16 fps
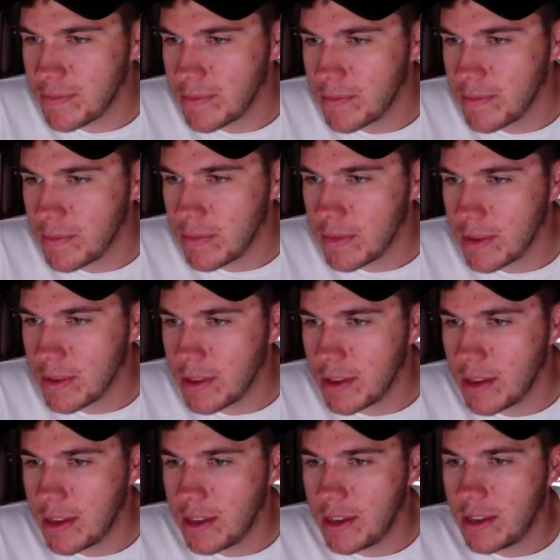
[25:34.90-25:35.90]

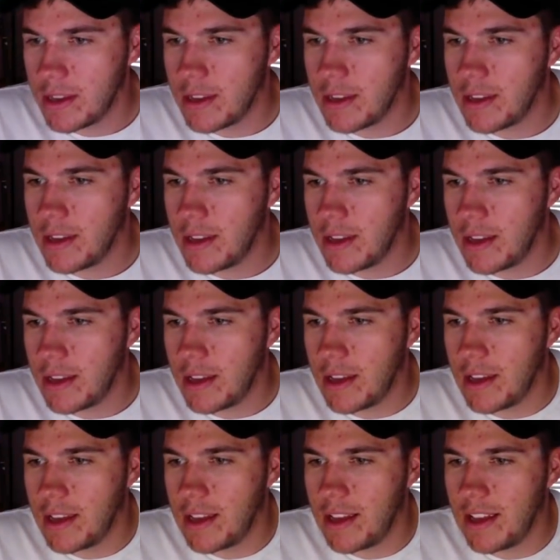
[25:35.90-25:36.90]

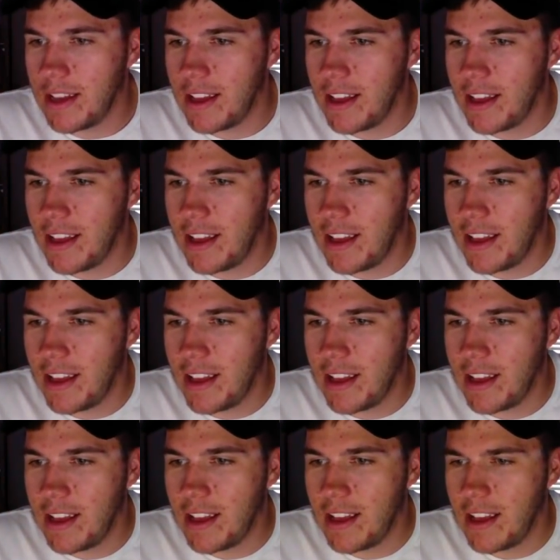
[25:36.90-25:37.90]

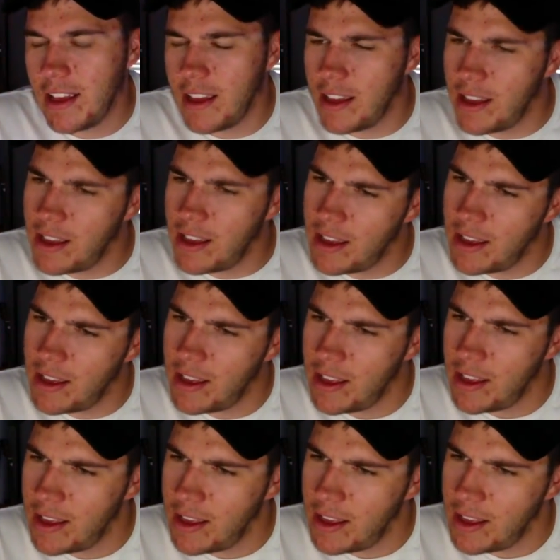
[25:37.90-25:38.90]

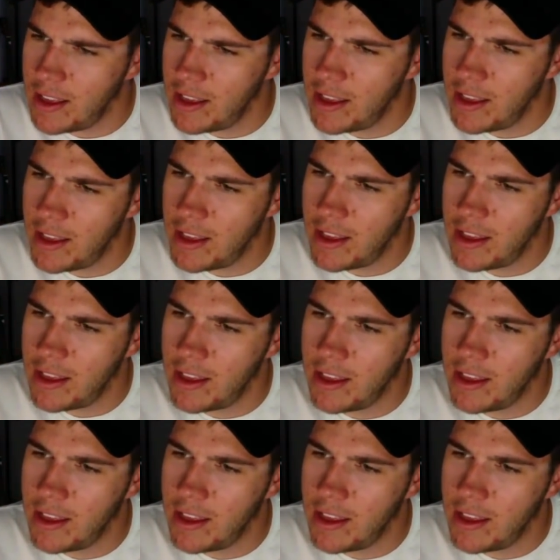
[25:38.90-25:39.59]
[no speech]